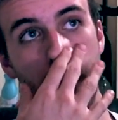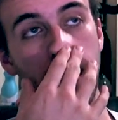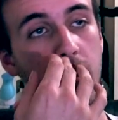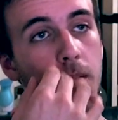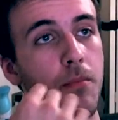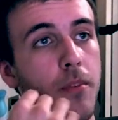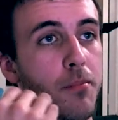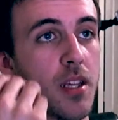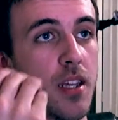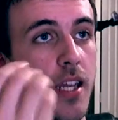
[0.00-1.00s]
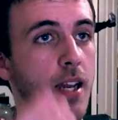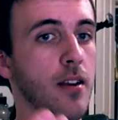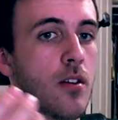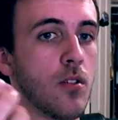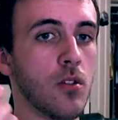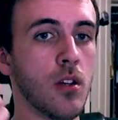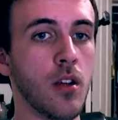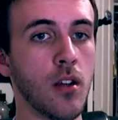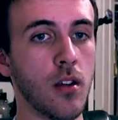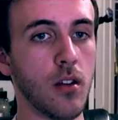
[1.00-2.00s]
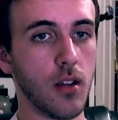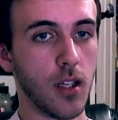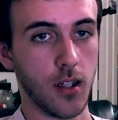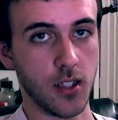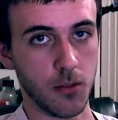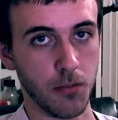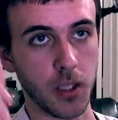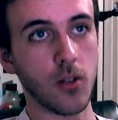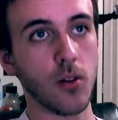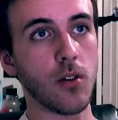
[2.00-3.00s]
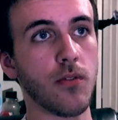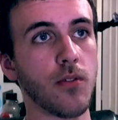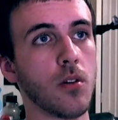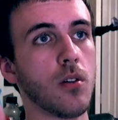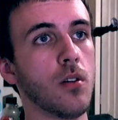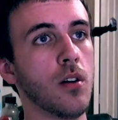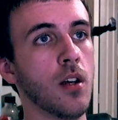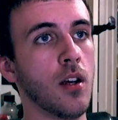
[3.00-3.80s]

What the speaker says: The piano is beautiful.